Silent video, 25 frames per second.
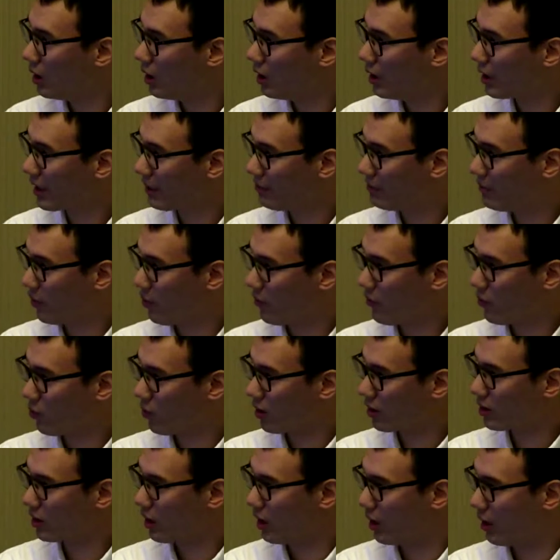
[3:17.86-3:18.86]
It can both
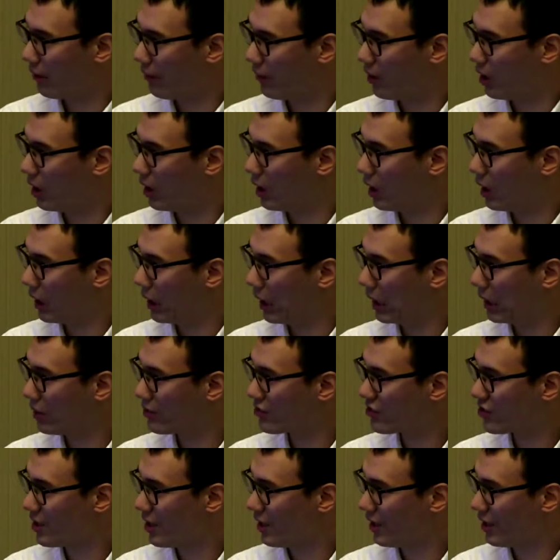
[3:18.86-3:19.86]
work on the
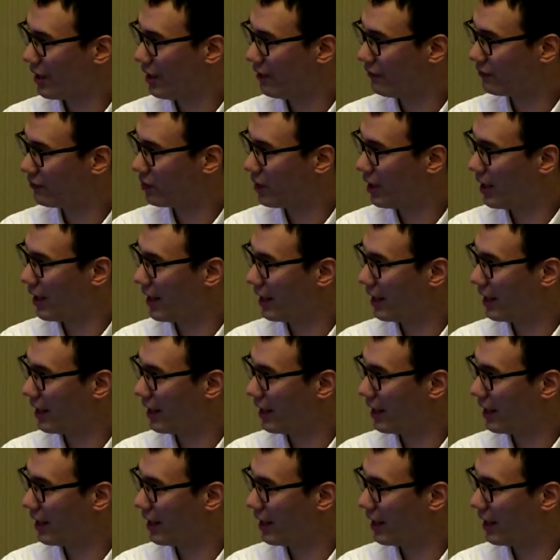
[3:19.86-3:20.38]
CRF